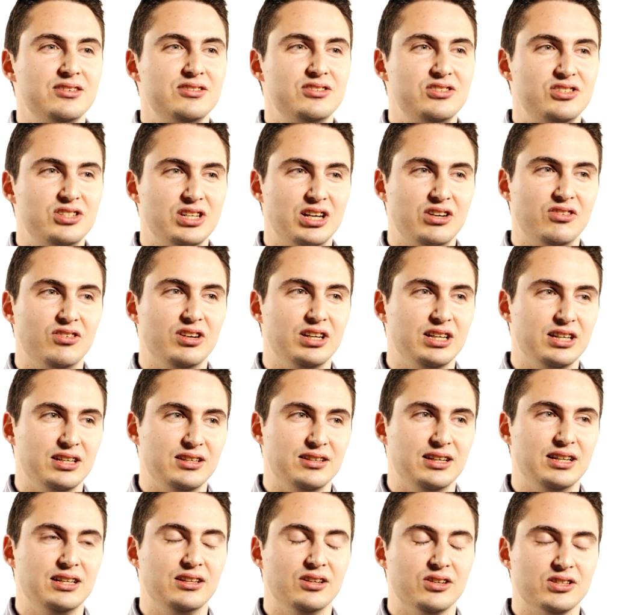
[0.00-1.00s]
generally
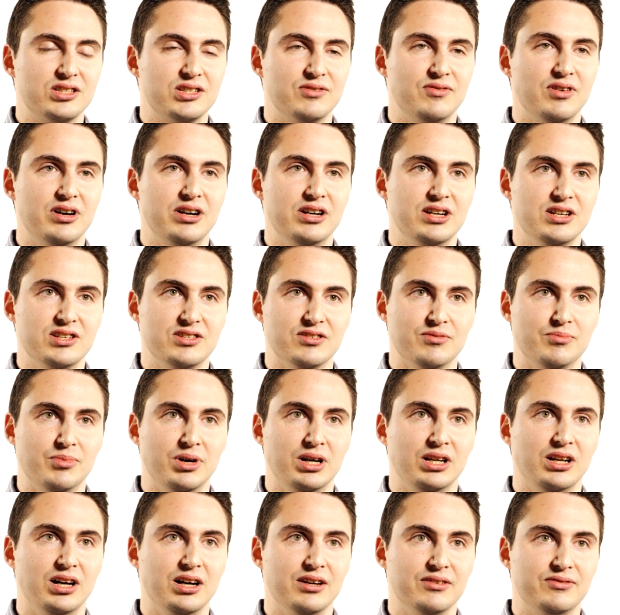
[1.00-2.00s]
in lots of areas of
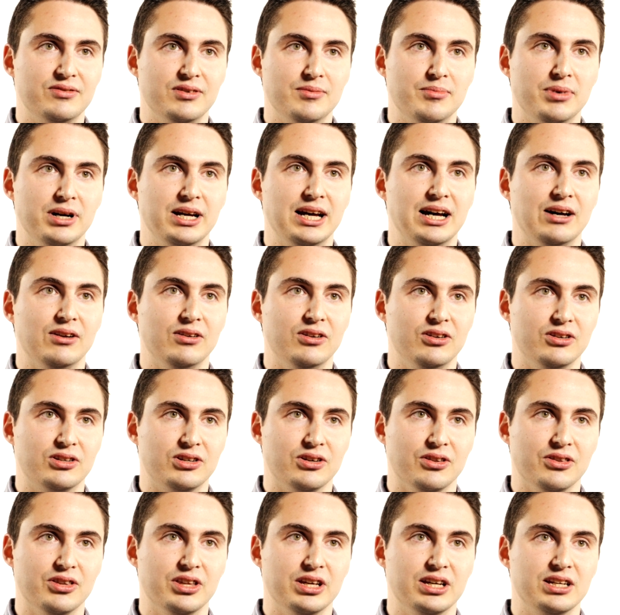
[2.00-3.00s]
my life and my
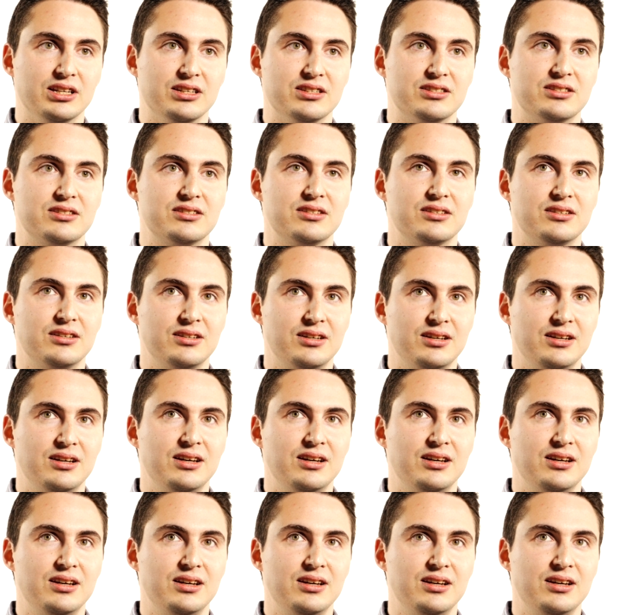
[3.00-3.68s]
outlook on things,